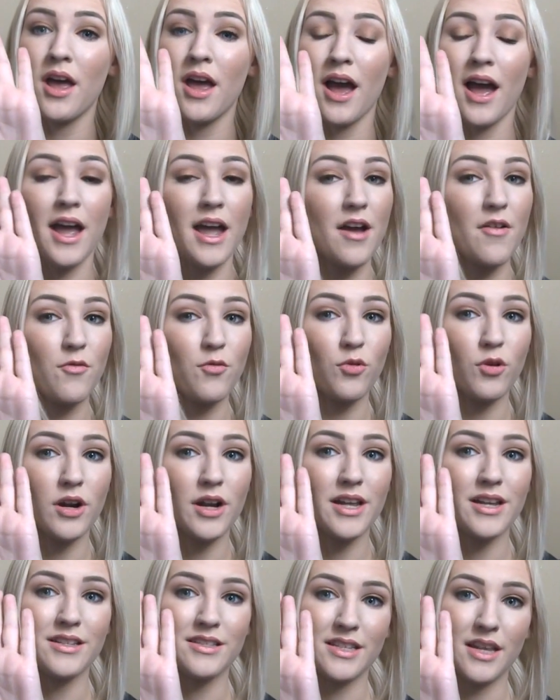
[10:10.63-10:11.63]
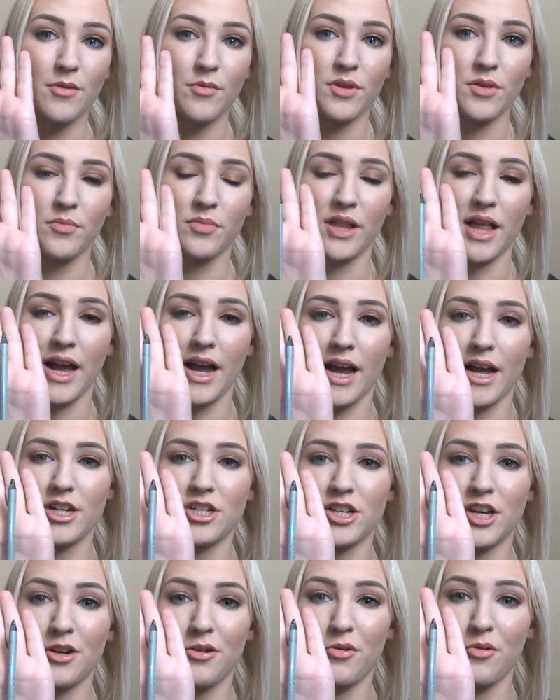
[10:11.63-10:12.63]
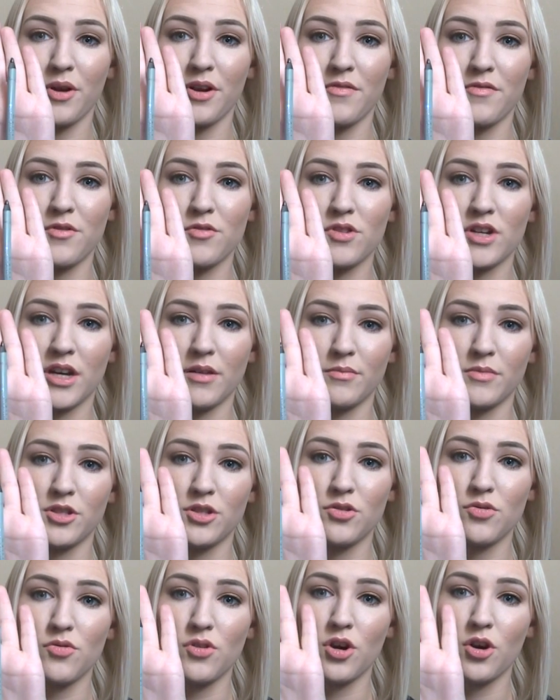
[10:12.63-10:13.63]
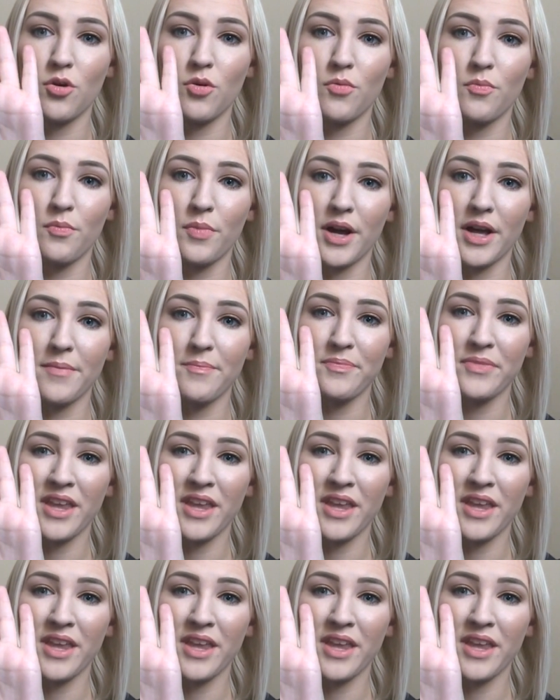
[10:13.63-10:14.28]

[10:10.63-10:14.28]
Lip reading: I have worn it and set it with a black eyeshadow quite a few times too though, but